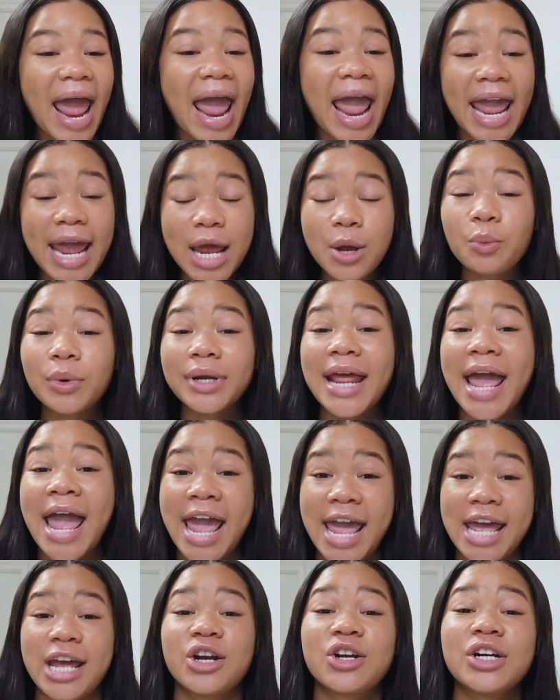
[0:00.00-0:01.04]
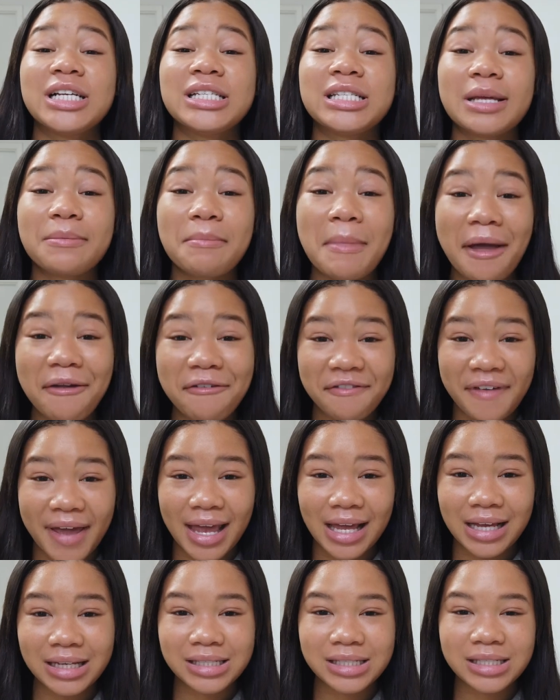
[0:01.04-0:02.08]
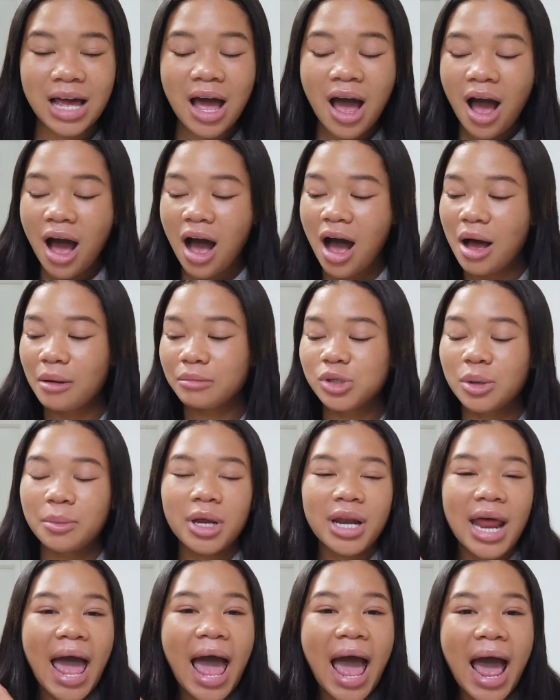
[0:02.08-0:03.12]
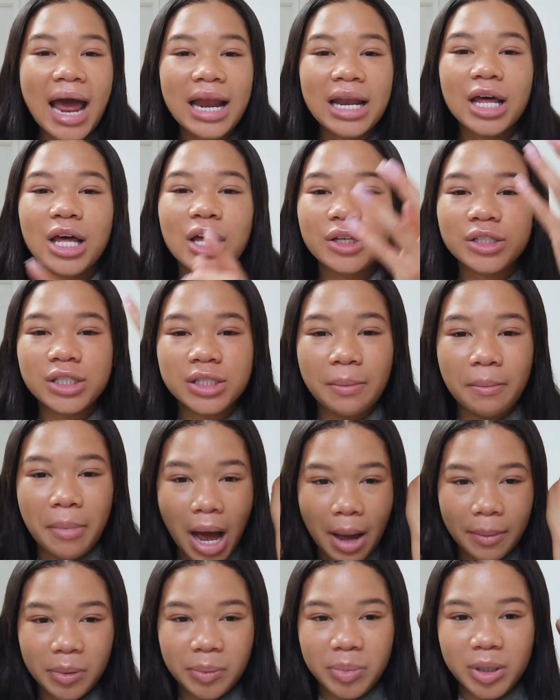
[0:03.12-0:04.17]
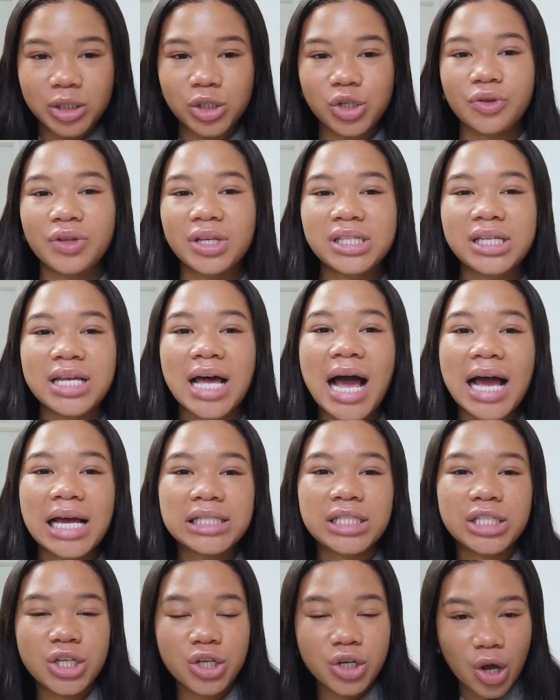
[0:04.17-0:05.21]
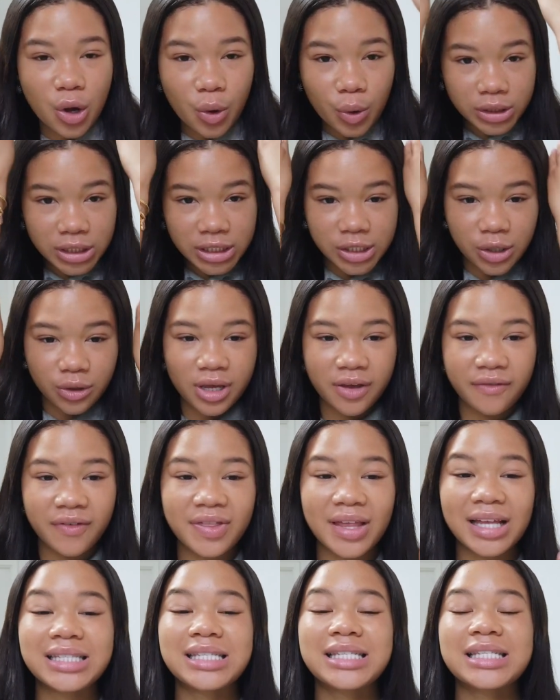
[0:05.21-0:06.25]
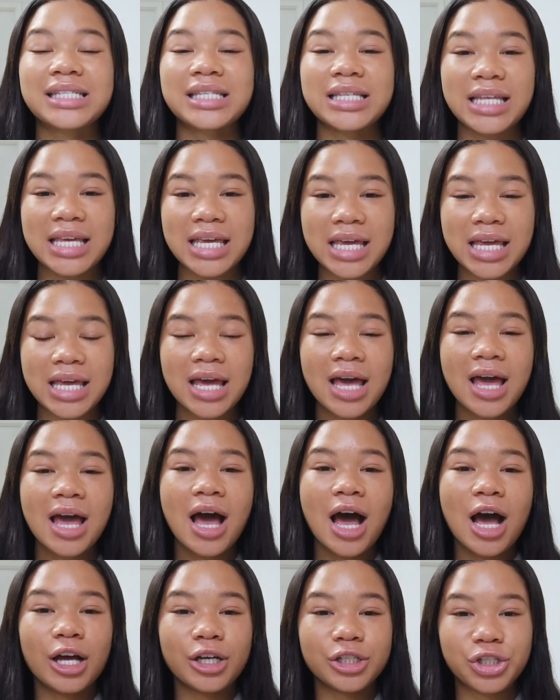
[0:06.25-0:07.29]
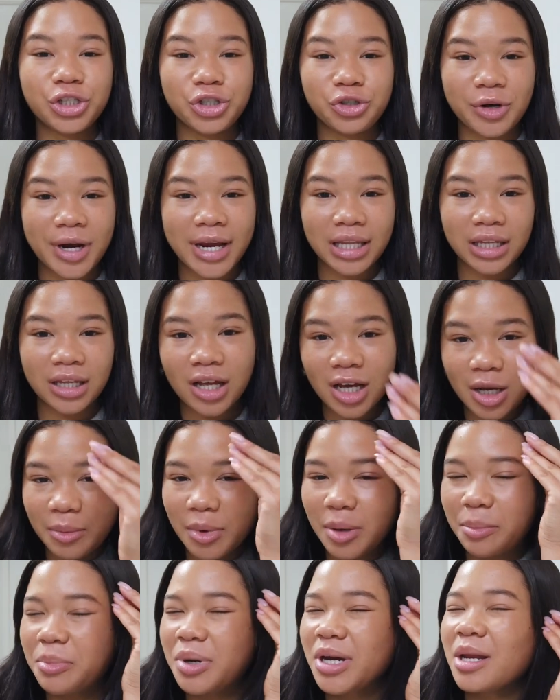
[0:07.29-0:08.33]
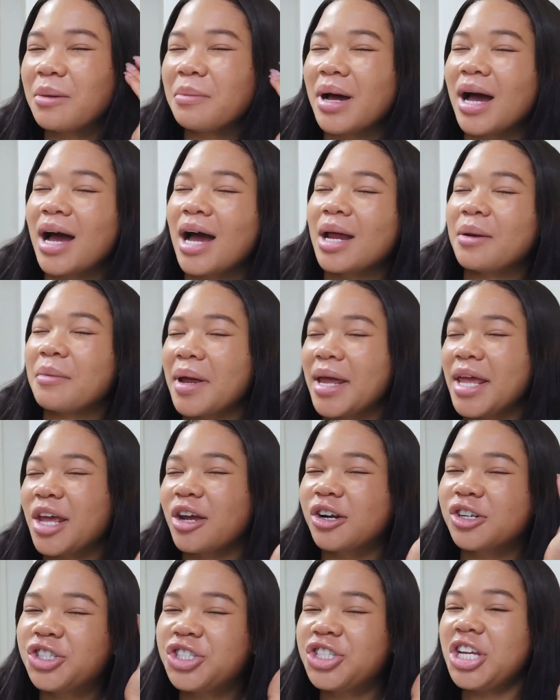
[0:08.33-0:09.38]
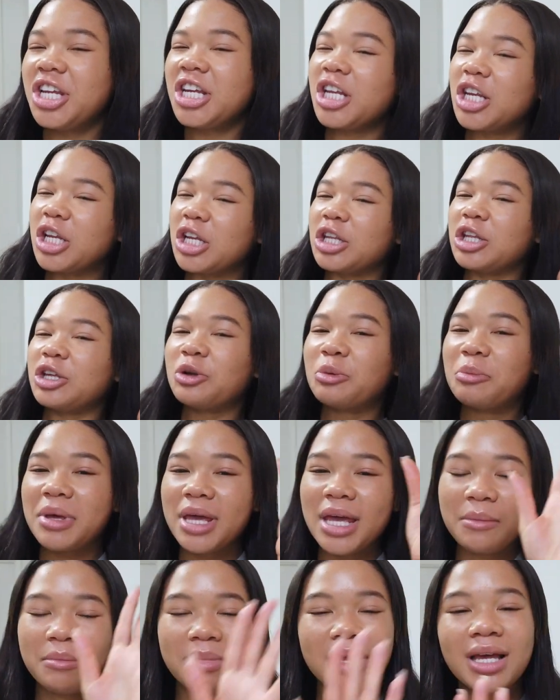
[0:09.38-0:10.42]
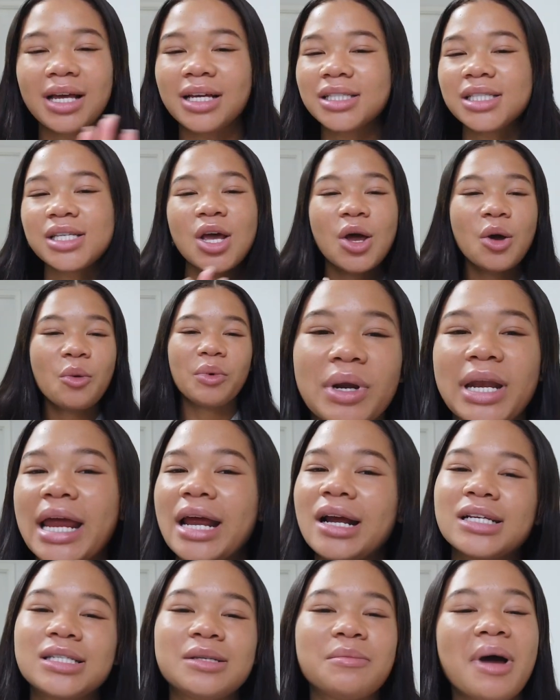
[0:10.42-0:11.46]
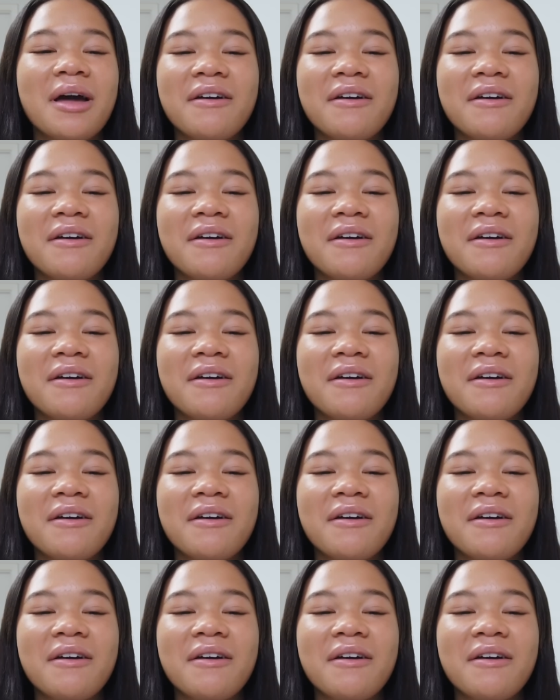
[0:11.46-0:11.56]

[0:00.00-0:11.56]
hate when hair is in my face, so I'm gonna add some bobby pins on the side to, you know, still give it that sleek, straight look, but put it behind my ear, cheat it a little bit, because when hair is in